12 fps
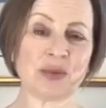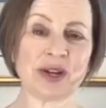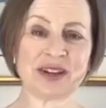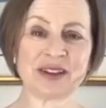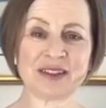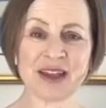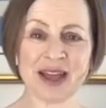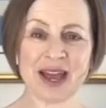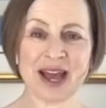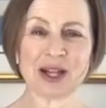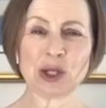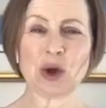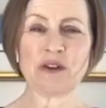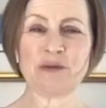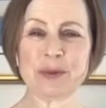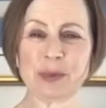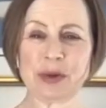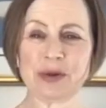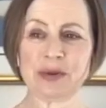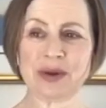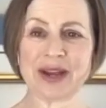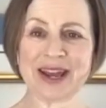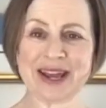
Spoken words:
Whereas a lot of people